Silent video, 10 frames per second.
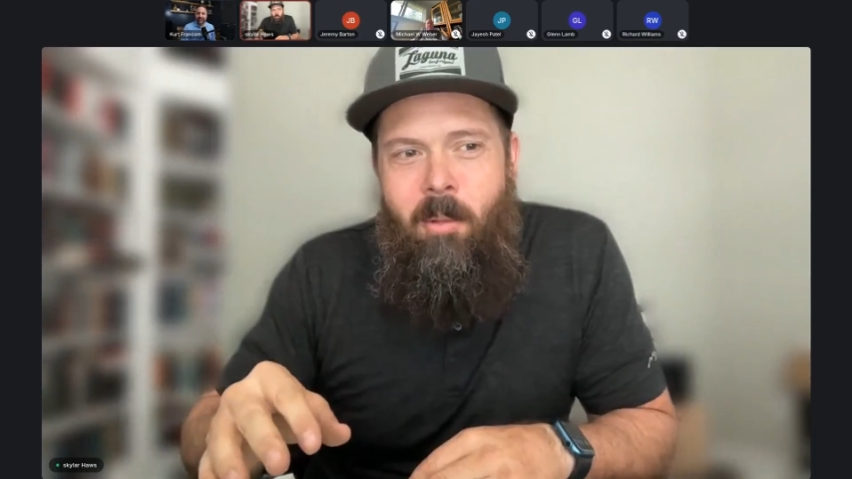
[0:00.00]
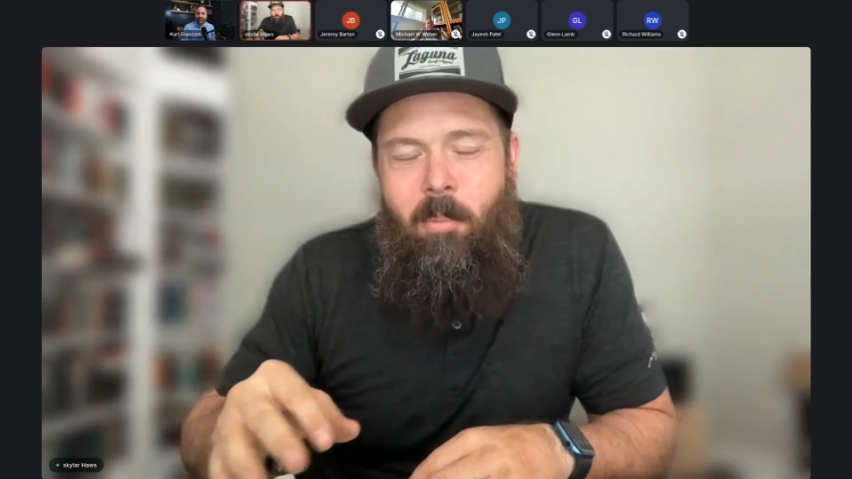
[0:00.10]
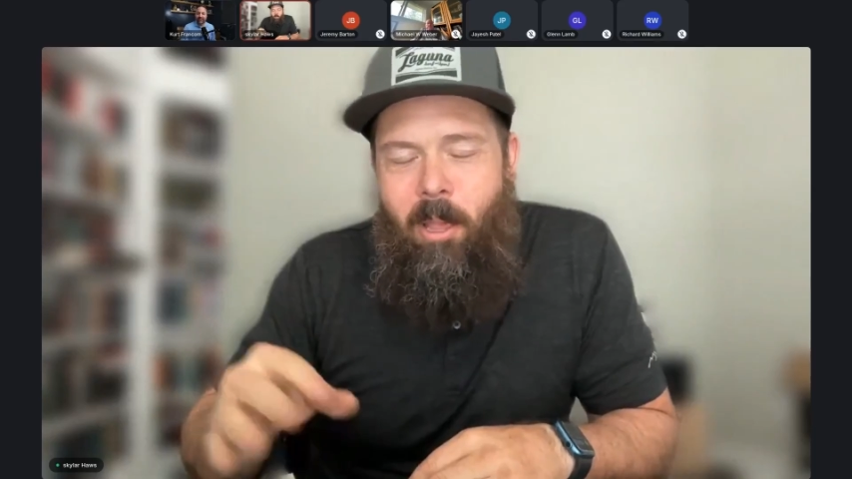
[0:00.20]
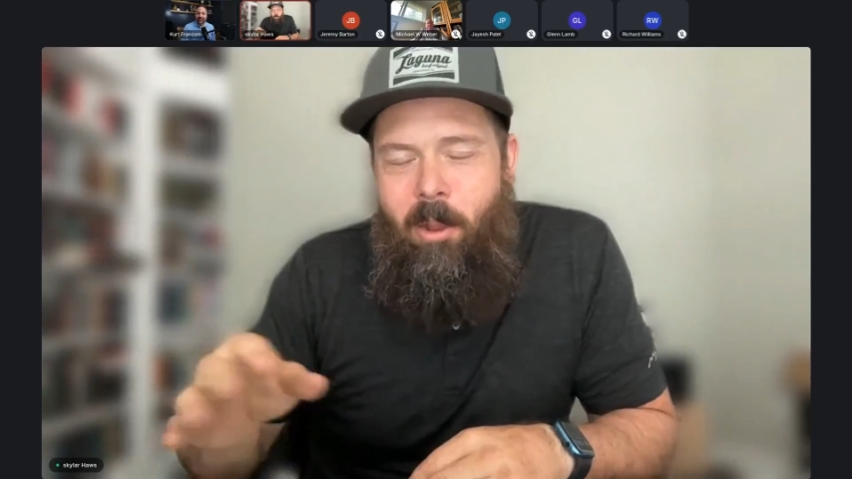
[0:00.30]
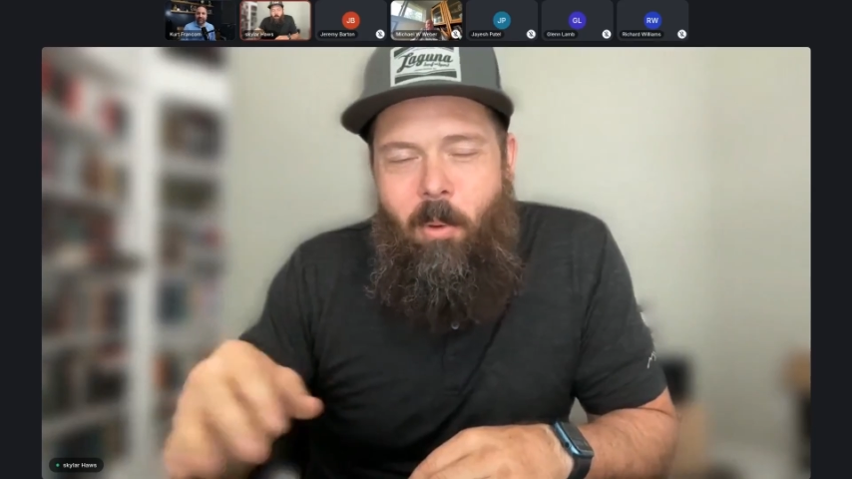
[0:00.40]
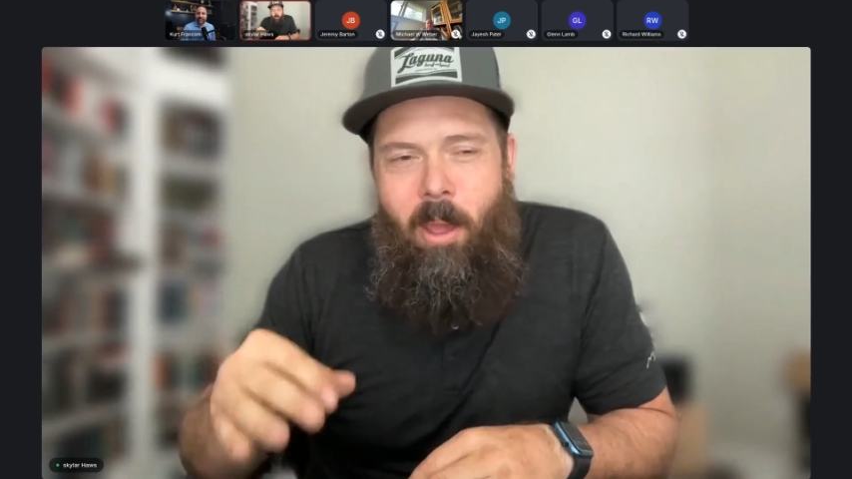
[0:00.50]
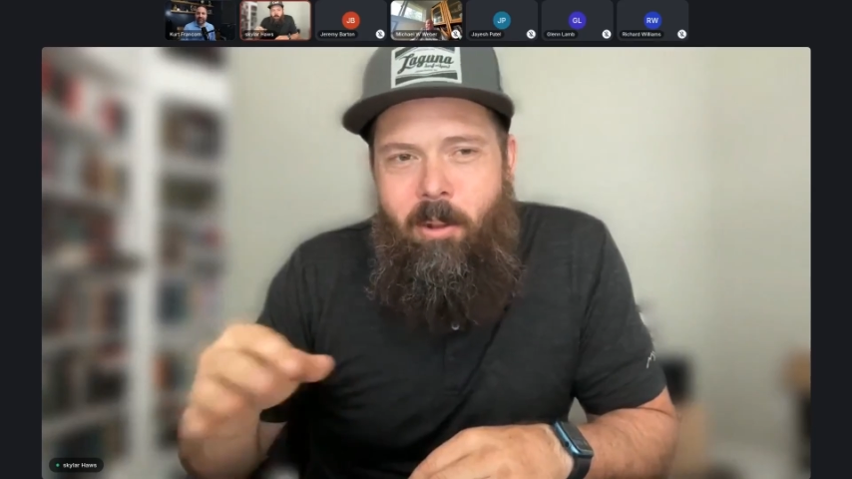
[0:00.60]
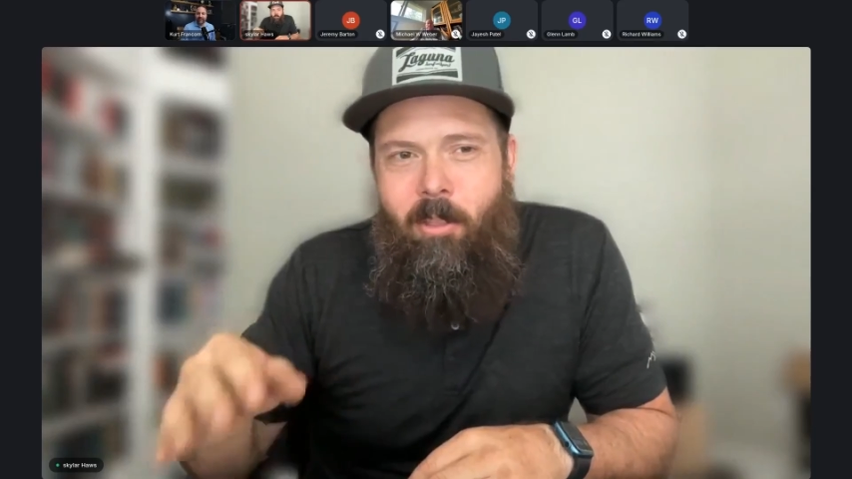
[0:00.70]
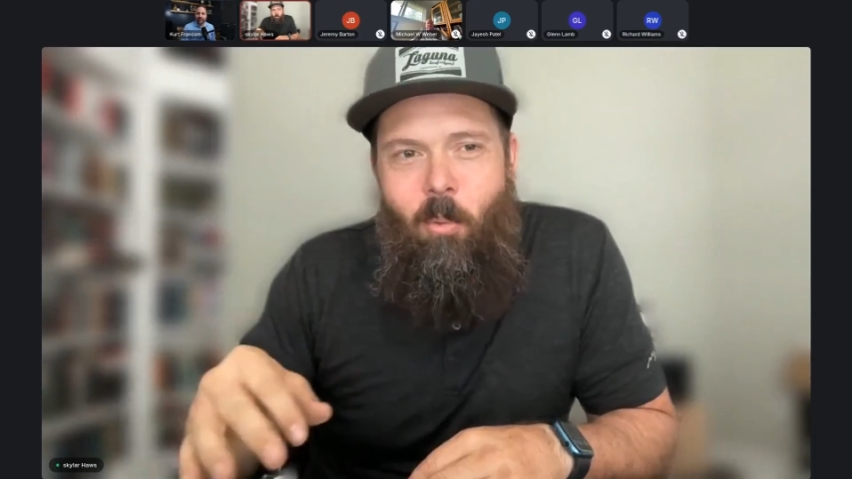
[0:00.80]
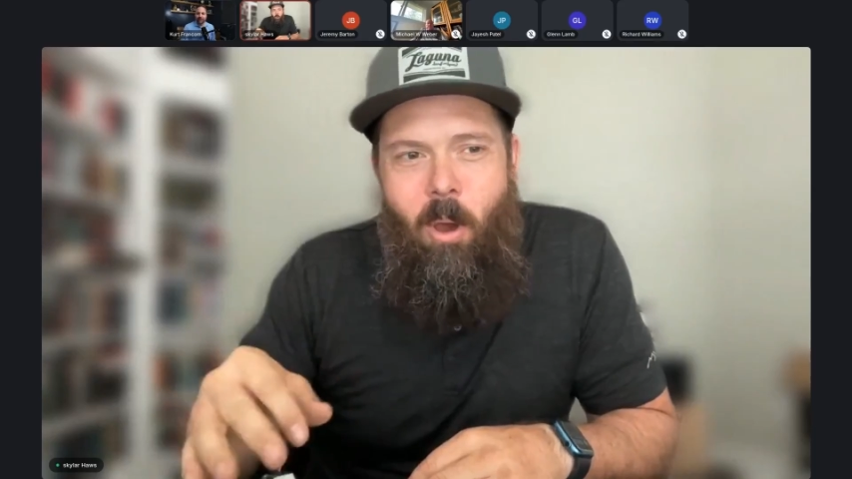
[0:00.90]
played
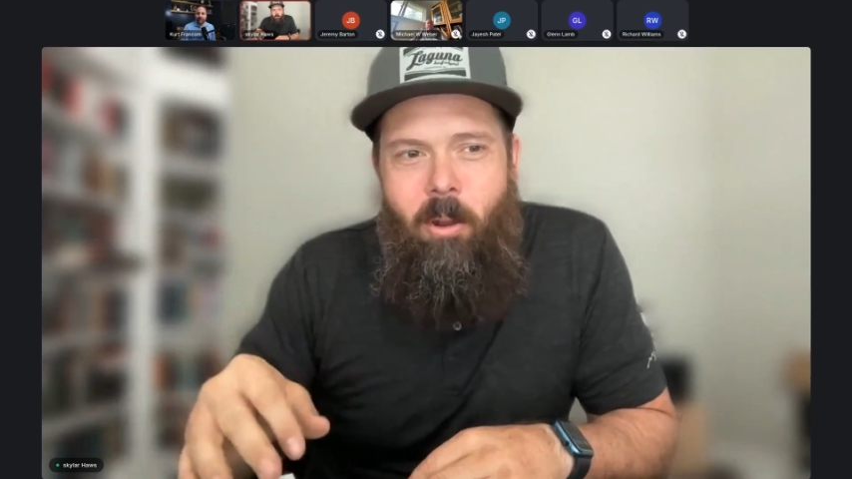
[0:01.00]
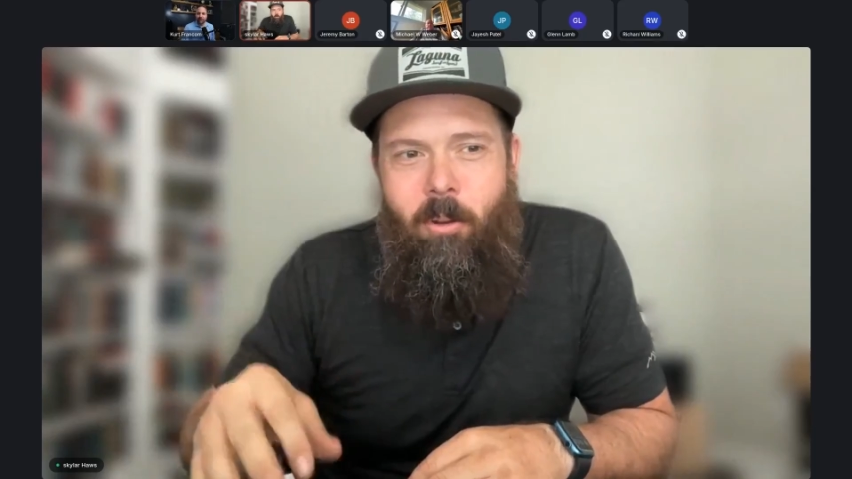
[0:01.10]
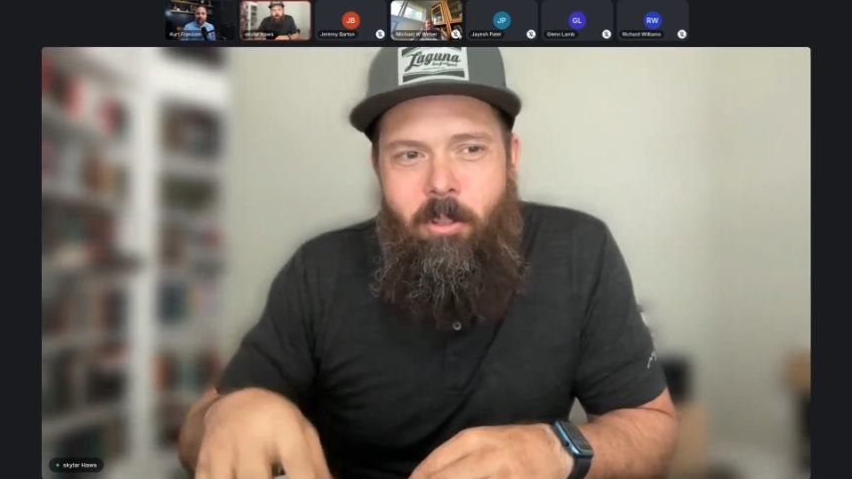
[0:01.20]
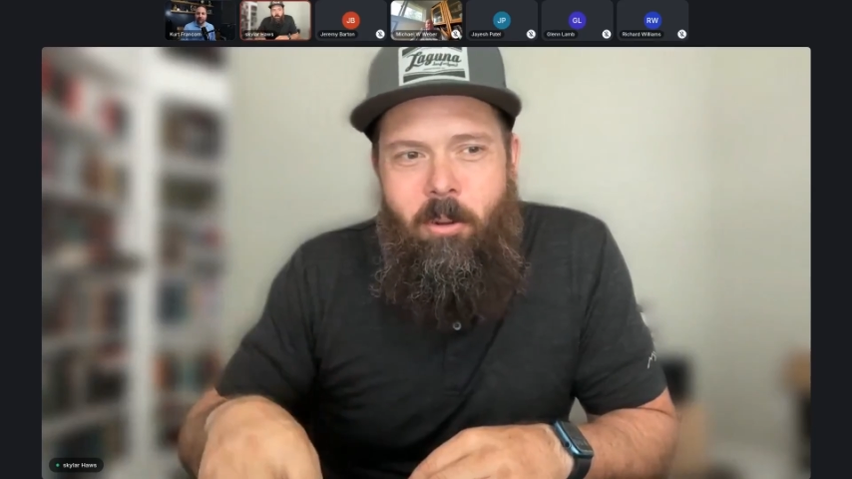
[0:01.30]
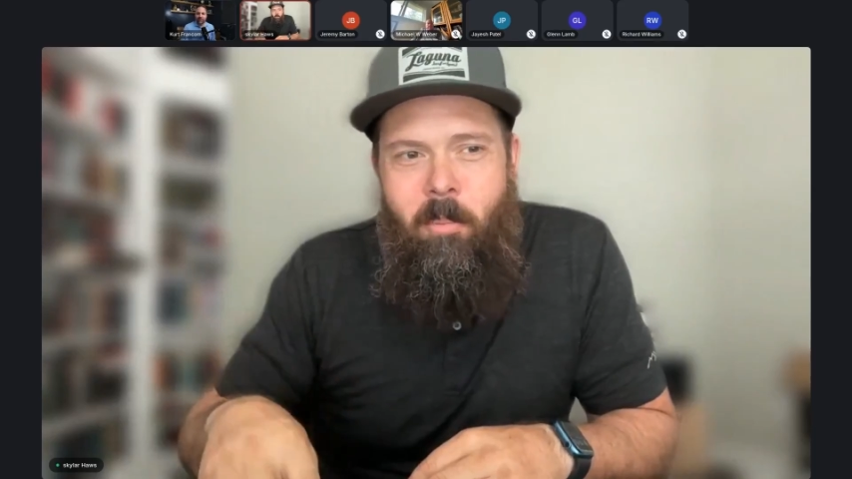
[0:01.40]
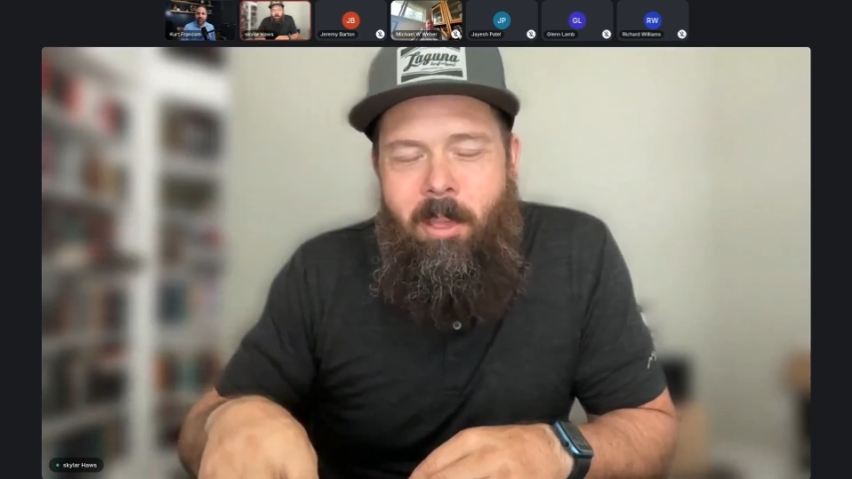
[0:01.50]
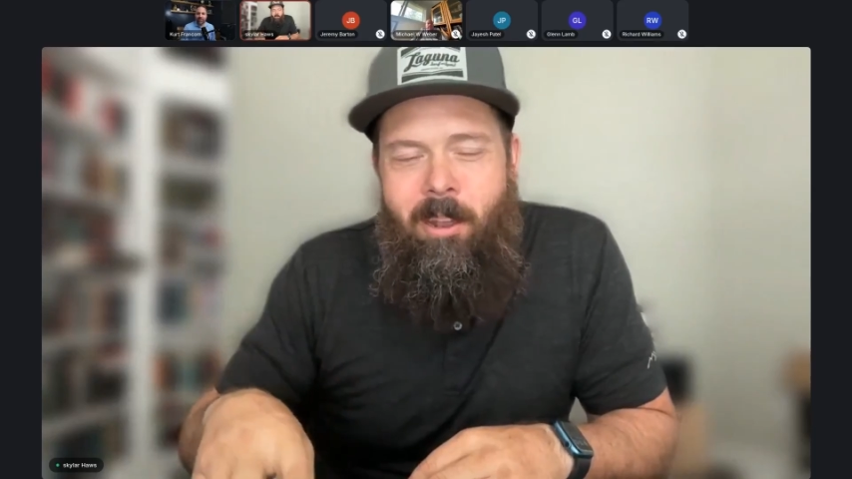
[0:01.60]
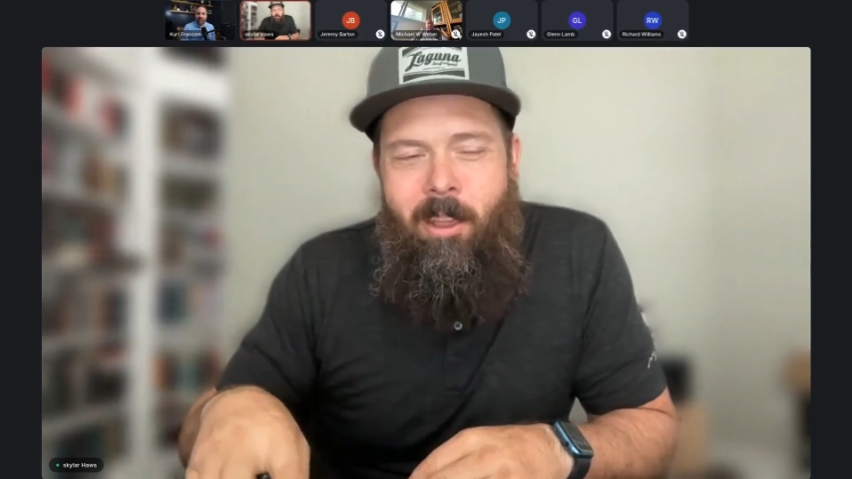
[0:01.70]
around in the water a little bit,